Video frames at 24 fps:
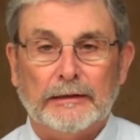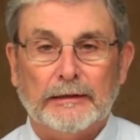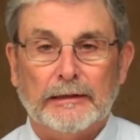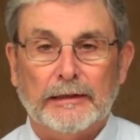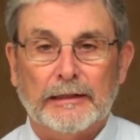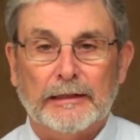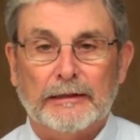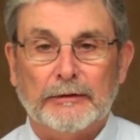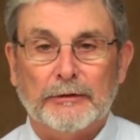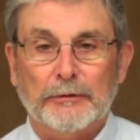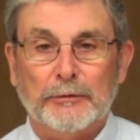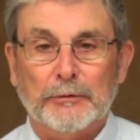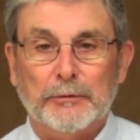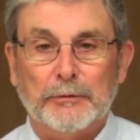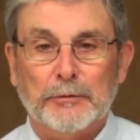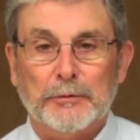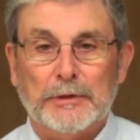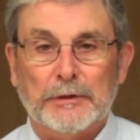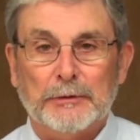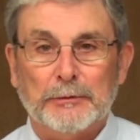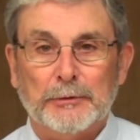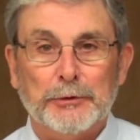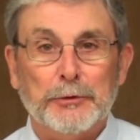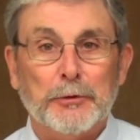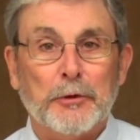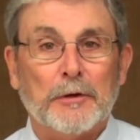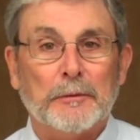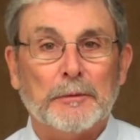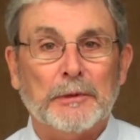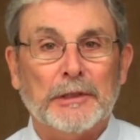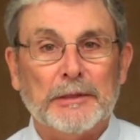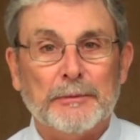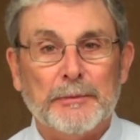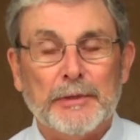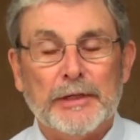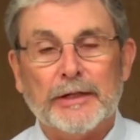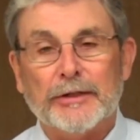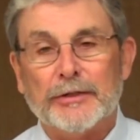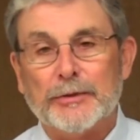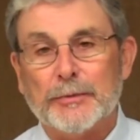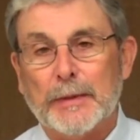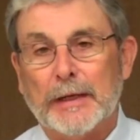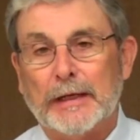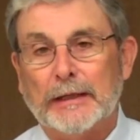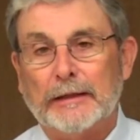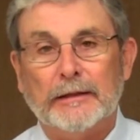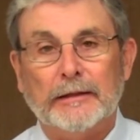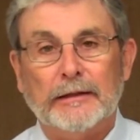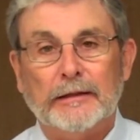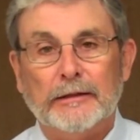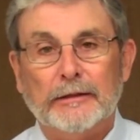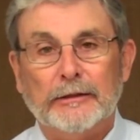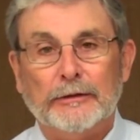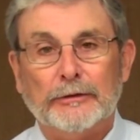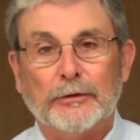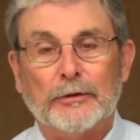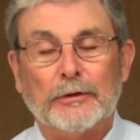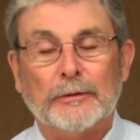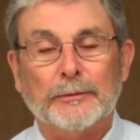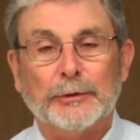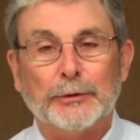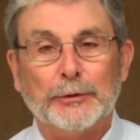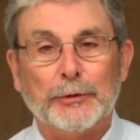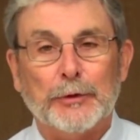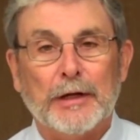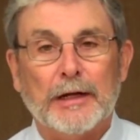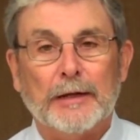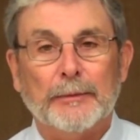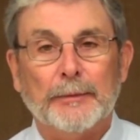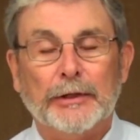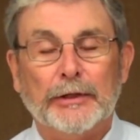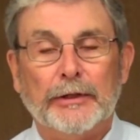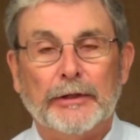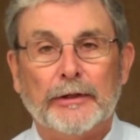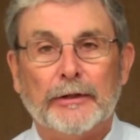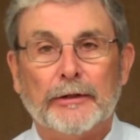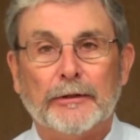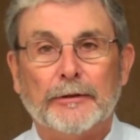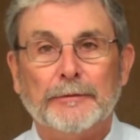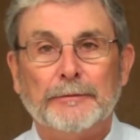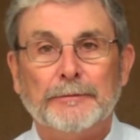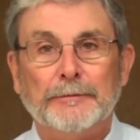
than what would normally be expected in a normal cropping year.